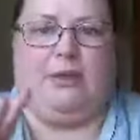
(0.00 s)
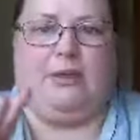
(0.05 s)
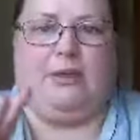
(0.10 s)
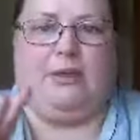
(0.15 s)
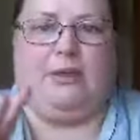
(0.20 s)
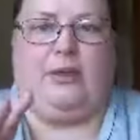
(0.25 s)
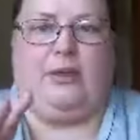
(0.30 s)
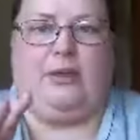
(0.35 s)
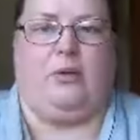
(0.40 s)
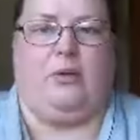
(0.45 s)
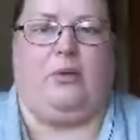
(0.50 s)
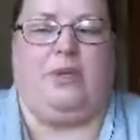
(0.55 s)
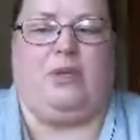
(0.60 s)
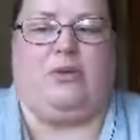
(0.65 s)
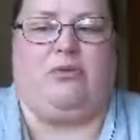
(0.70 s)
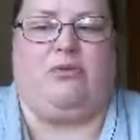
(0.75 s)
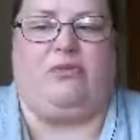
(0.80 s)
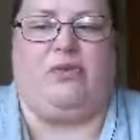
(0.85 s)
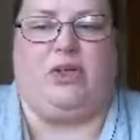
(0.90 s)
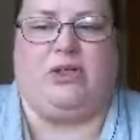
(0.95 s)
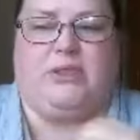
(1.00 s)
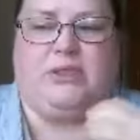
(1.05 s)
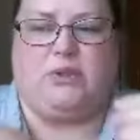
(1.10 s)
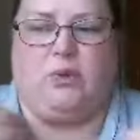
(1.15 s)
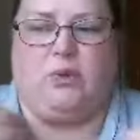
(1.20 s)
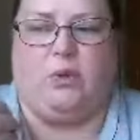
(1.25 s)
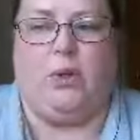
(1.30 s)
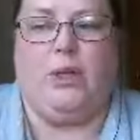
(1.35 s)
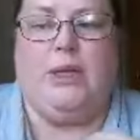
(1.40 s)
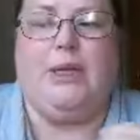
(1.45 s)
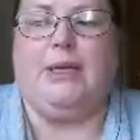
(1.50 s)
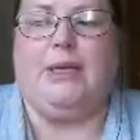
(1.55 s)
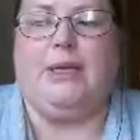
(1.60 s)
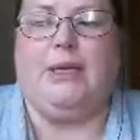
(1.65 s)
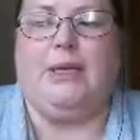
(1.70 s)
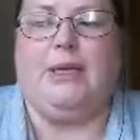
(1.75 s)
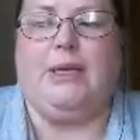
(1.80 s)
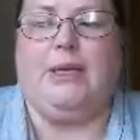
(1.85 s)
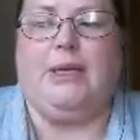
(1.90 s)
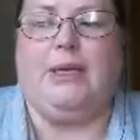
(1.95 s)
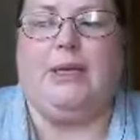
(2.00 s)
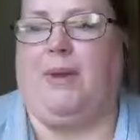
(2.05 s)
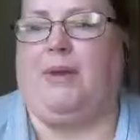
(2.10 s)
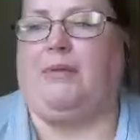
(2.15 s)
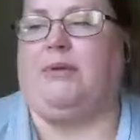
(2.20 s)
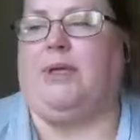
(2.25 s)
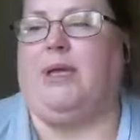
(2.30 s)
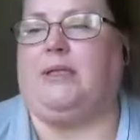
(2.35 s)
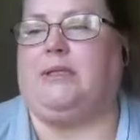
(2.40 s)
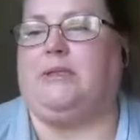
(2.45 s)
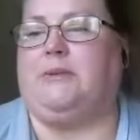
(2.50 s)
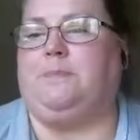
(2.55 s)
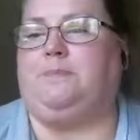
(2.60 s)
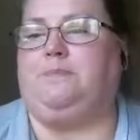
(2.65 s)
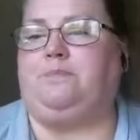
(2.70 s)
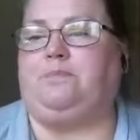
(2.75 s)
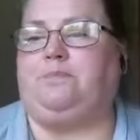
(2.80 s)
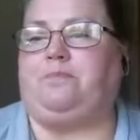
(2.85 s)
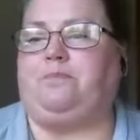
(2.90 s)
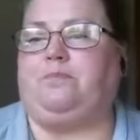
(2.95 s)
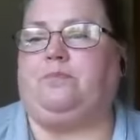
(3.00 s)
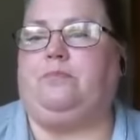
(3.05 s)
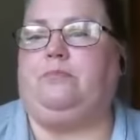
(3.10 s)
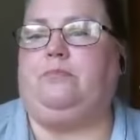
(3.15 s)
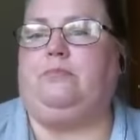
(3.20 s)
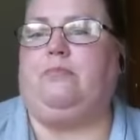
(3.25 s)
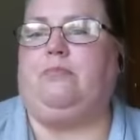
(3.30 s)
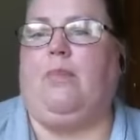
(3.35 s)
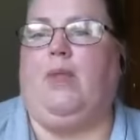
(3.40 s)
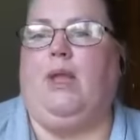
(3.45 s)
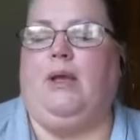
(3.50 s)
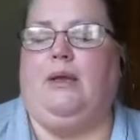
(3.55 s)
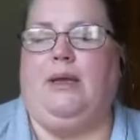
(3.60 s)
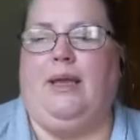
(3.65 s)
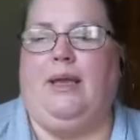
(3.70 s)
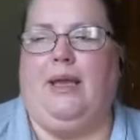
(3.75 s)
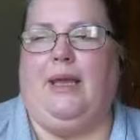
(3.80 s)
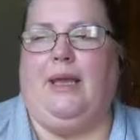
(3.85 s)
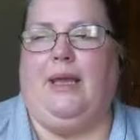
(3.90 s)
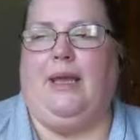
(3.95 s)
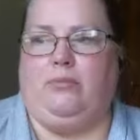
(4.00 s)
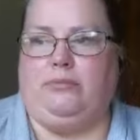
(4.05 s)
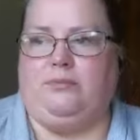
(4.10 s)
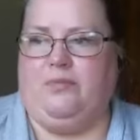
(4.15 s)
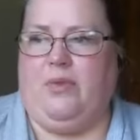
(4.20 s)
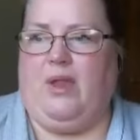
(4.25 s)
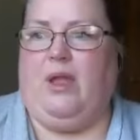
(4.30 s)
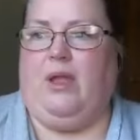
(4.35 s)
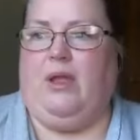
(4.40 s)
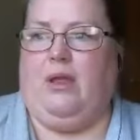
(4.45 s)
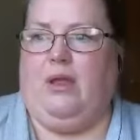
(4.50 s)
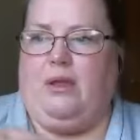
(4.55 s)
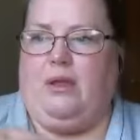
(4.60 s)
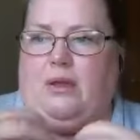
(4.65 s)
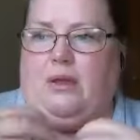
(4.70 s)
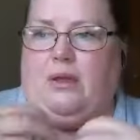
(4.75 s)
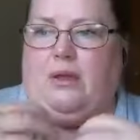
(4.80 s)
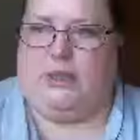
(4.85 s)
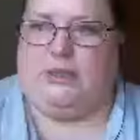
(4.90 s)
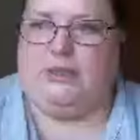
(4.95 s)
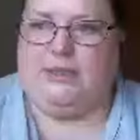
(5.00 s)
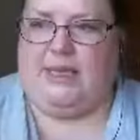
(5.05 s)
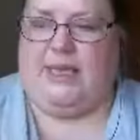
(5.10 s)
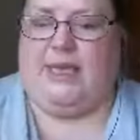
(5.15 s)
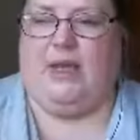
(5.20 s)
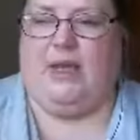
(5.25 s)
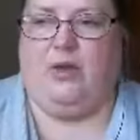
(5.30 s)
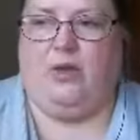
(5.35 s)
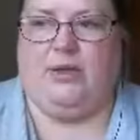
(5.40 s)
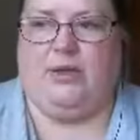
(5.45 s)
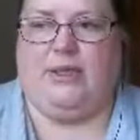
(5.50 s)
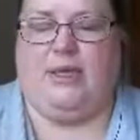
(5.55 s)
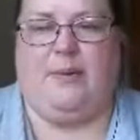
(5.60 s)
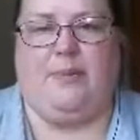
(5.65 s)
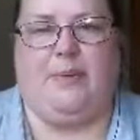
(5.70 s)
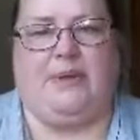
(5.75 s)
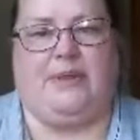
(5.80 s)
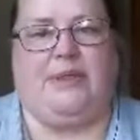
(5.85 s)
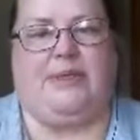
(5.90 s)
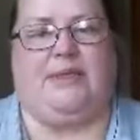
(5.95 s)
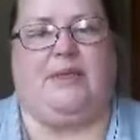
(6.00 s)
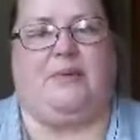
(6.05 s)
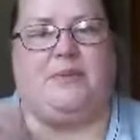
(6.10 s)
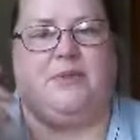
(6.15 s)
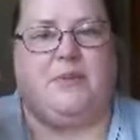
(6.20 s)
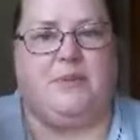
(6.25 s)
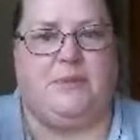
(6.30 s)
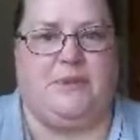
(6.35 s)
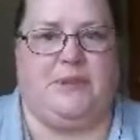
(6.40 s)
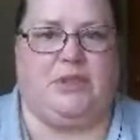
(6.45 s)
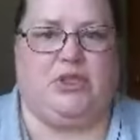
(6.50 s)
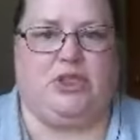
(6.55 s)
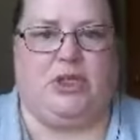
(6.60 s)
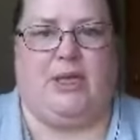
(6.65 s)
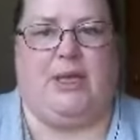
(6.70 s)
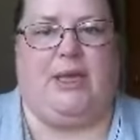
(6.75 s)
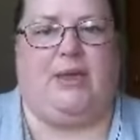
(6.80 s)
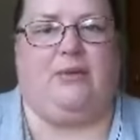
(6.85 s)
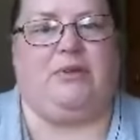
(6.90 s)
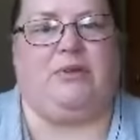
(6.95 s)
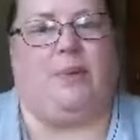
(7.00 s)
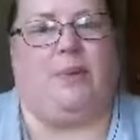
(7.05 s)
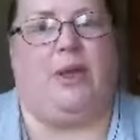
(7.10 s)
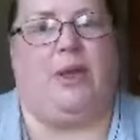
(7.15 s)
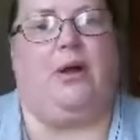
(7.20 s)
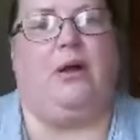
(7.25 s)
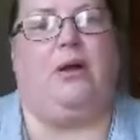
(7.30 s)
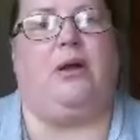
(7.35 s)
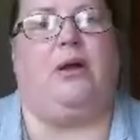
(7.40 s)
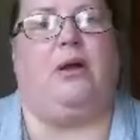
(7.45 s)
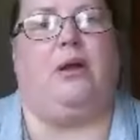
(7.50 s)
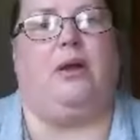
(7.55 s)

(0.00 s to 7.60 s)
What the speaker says: or it can be reverse. So think about that. Now, in saying all that about the symptoms, check out the blog,